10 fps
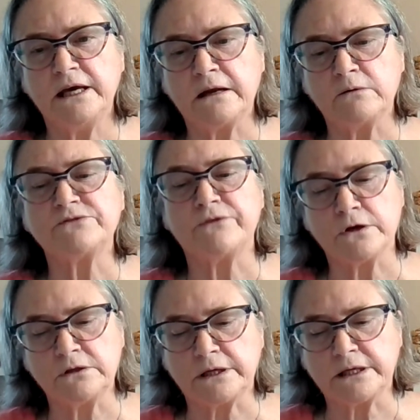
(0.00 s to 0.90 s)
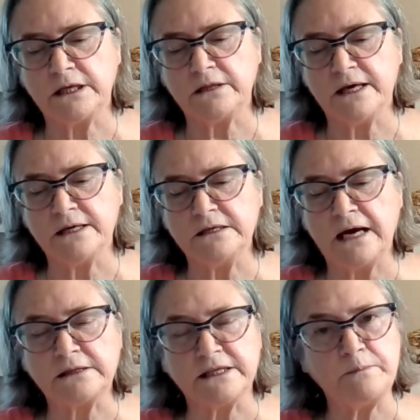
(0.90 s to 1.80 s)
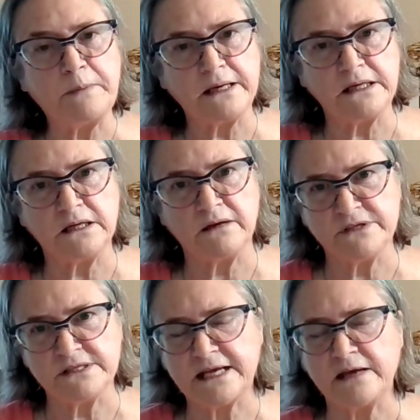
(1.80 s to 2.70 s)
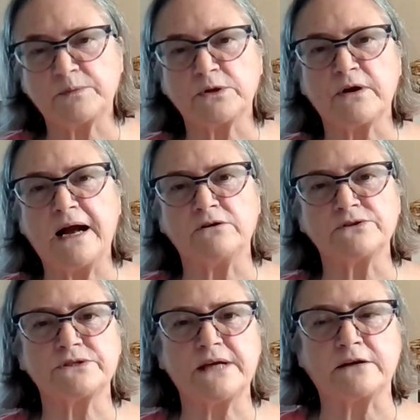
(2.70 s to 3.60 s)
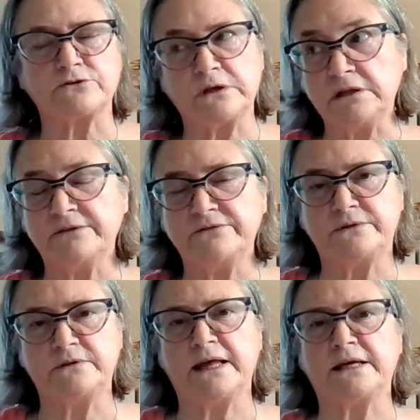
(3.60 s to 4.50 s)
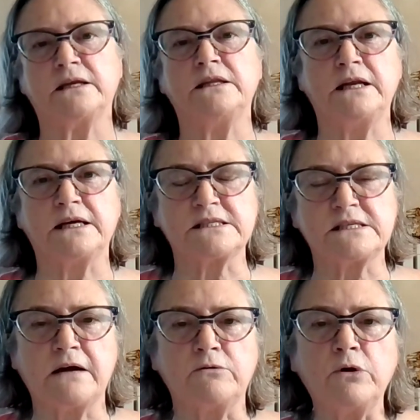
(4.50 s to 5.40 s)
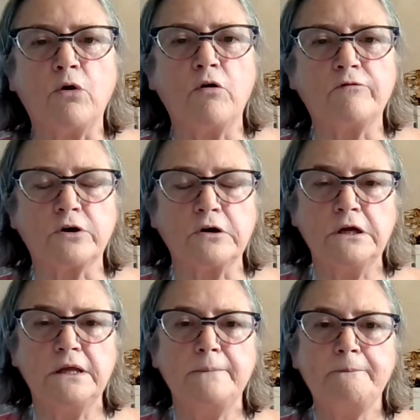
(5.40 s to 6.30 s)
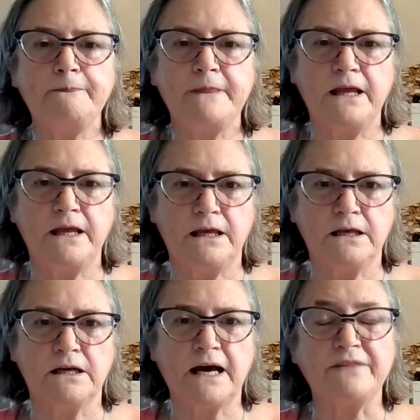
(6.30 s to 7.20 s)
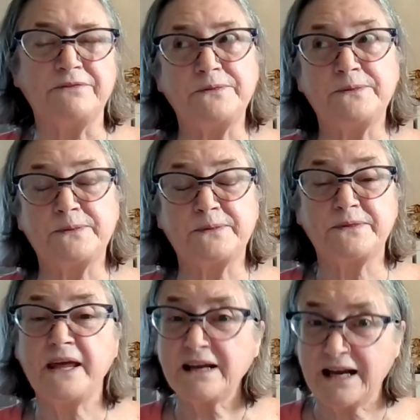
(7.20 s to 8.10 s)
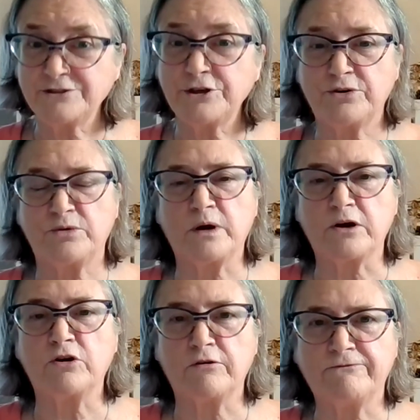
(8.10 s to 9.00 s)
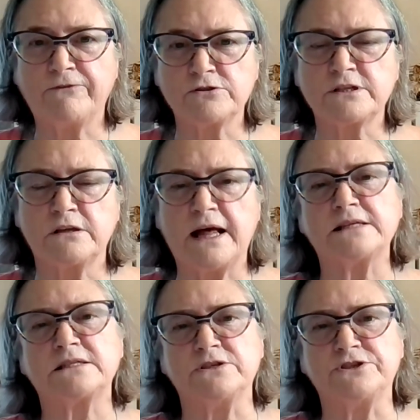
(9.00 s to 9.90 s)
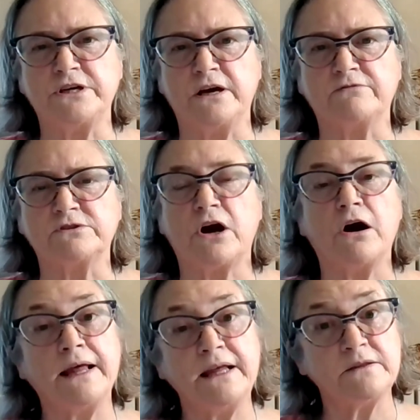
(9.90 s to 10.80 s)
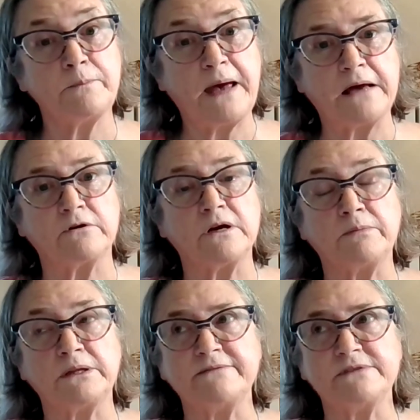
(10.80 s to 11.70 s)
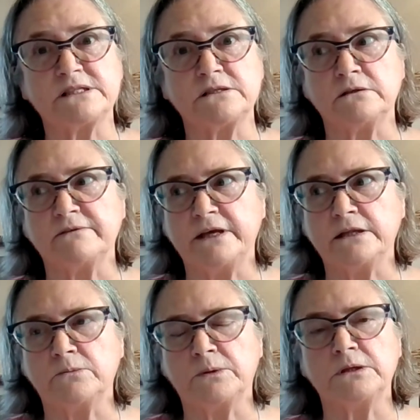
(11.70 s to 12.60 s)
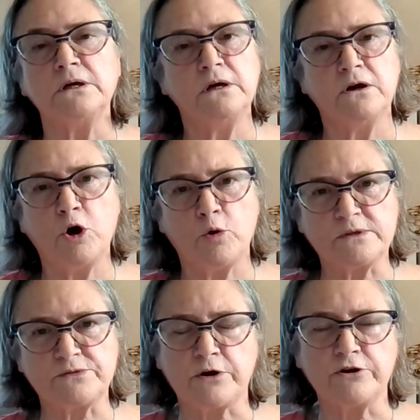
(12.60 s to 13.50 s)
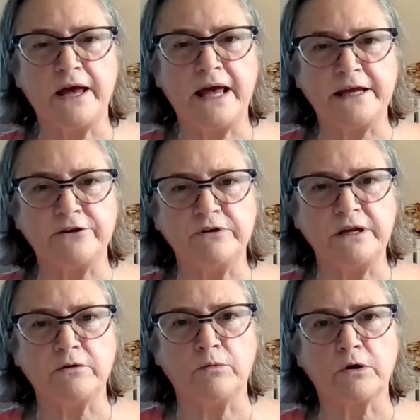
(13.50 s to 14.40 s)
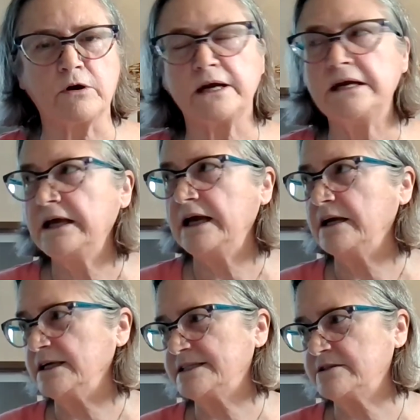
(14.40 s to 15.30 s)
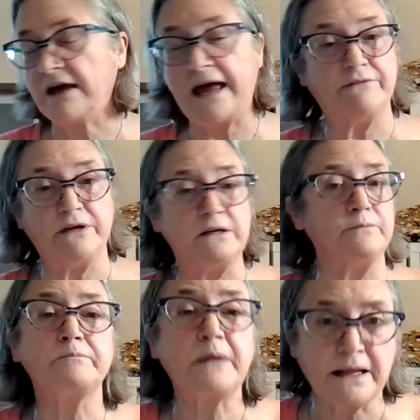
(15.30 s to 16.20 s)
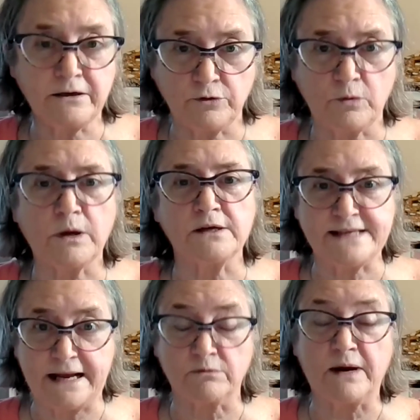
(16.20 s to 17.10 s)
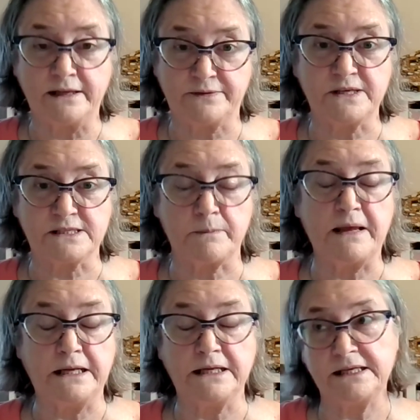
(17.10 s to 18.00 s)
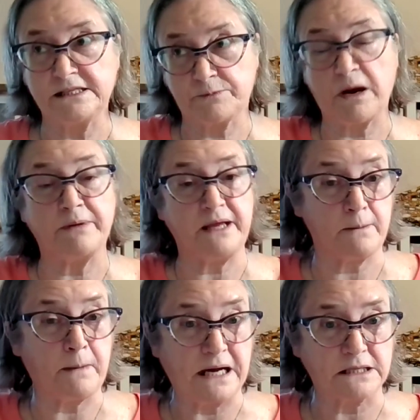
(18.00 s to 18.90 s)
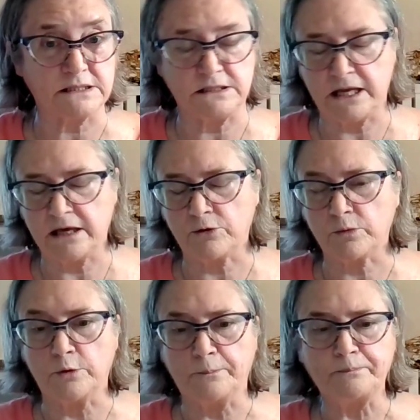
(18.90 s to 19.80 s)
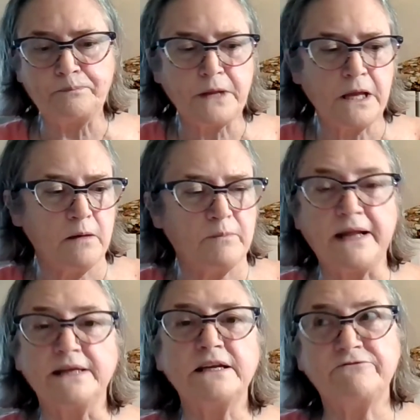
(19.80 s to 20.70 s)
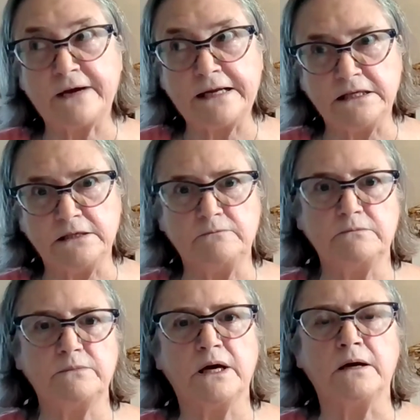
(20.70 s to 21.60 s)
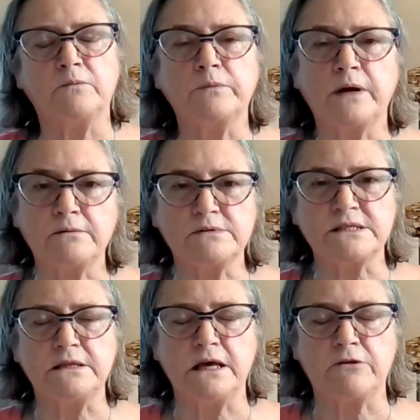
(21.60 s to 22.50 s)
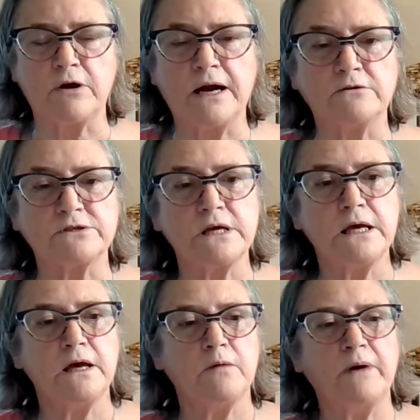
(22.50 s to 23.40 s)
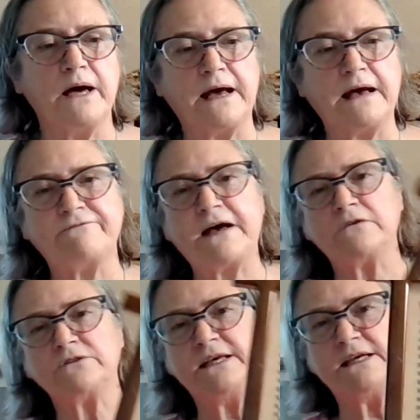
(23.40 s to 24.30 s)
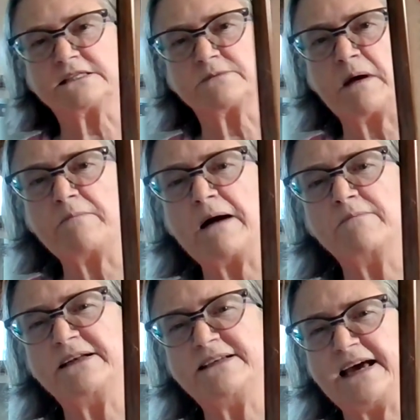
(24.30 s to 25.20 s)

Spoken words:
And I was very lucky that Eileen Bennett of the Sampler House actually lived like in the next town over. And I think I took one of her first classes she ever taught. And the pattern, I believe, is still available. Home is where you hang your needlework, and I still have it, but I don't know where it's at right at this minute. It's probably in a box in the other room. But I did find it when I was in the other house. But I found this. My mom